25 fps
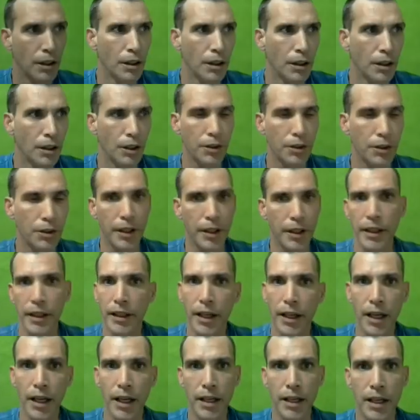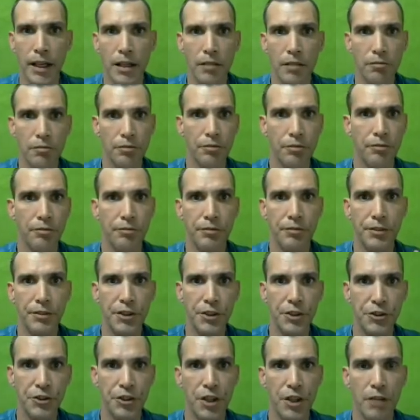Okay, I have
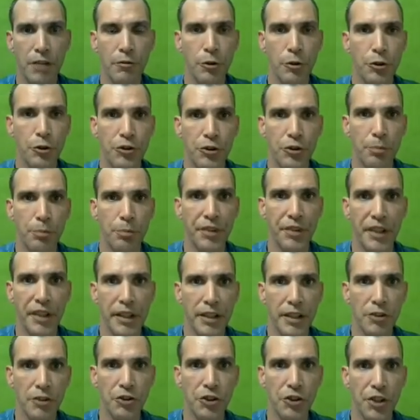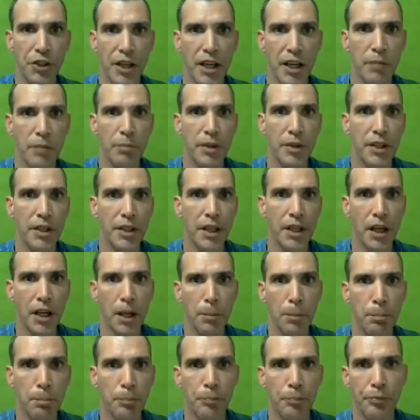discovered some things, and I've been
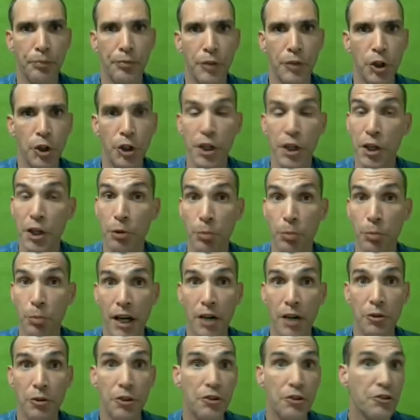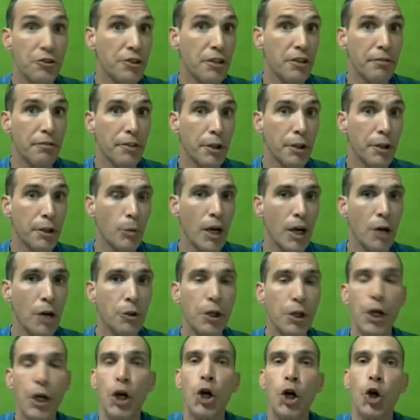uh, looking around and sniffing around.
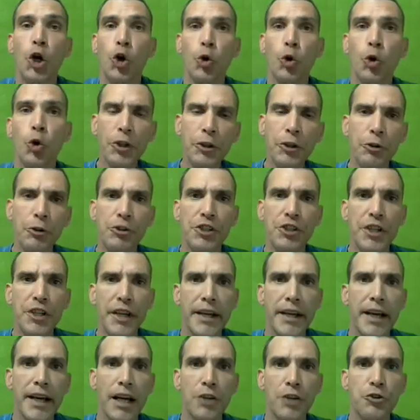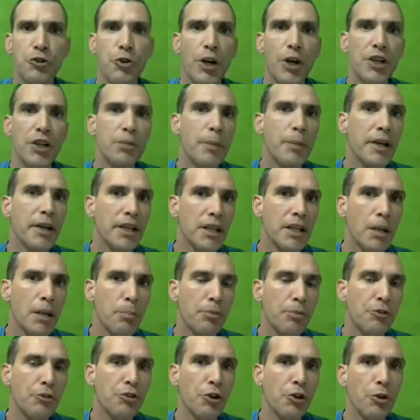Earlier today, I tried to make an
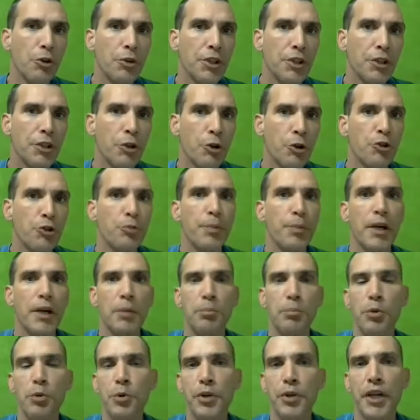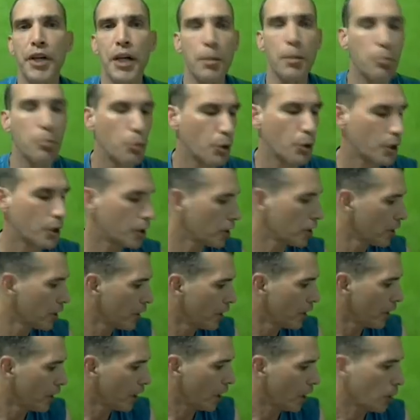episode in ArchBang Bootcamp where
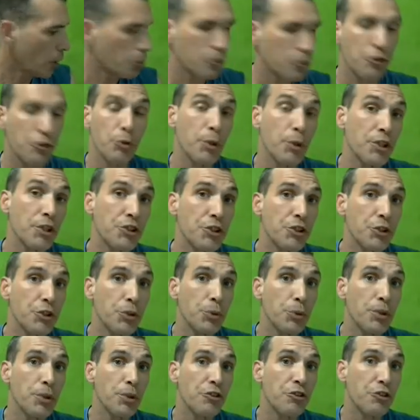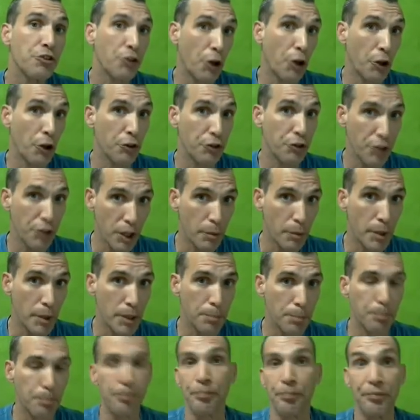I was going to install Cinnamon.
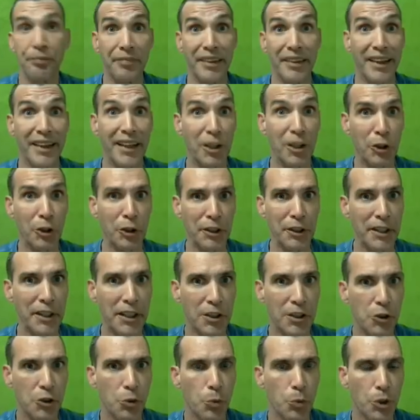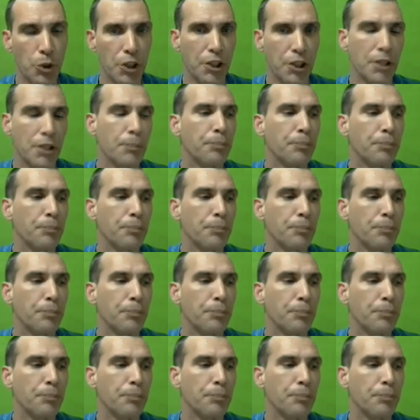I couldn't get it to work.